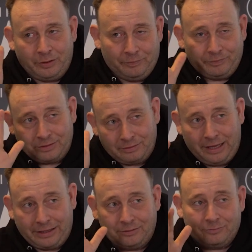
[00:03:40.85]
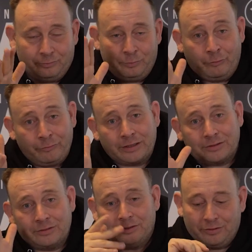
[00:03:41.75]
um, like a
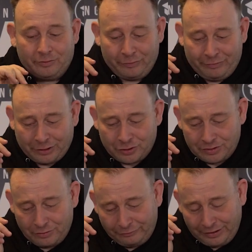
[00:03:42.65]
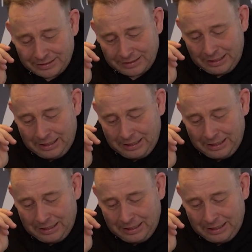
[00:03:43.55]
perfect uh, reflection surface.